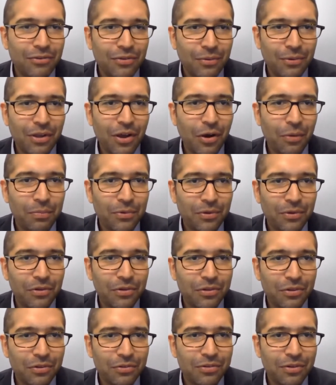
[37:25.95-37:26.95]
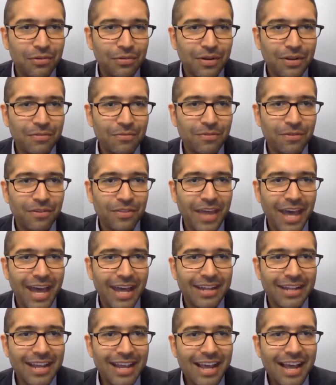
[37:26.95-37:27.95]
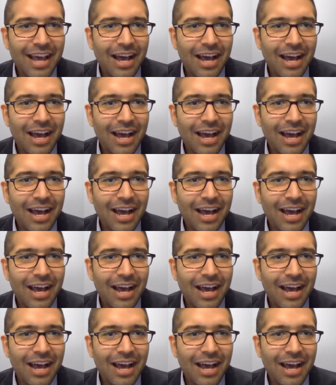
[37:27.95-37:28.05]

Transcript: So we hope you'll you'll tune in for that.